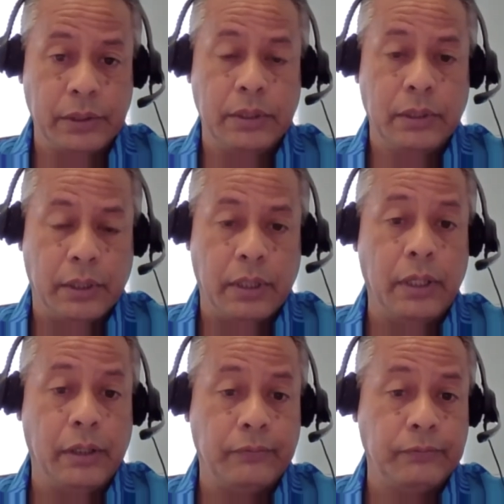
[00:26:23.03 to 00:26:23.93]
uh,
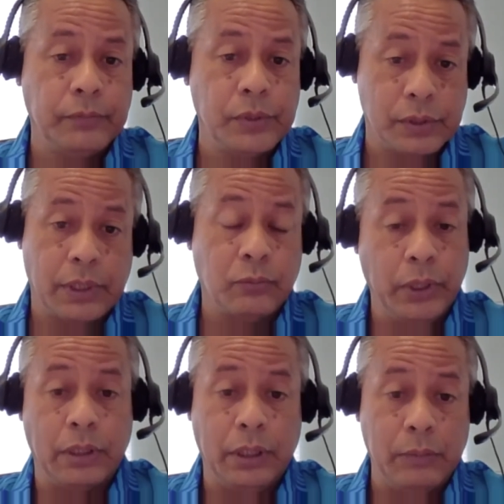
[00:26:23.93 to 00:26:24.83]
so that we can
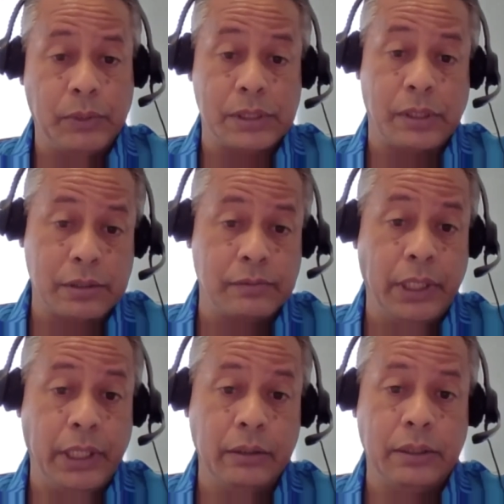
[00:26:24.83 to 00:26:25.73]
keep the stocks really
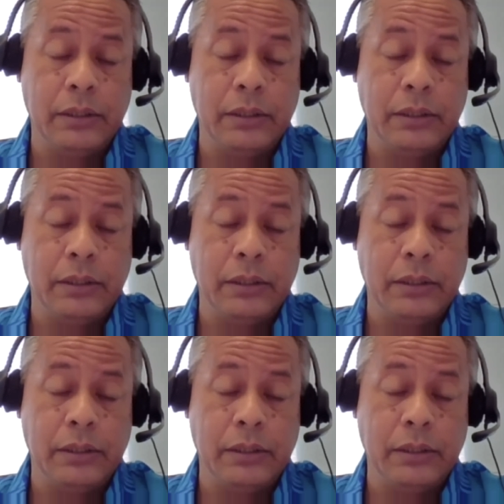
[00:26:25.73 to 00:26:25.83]
healthy.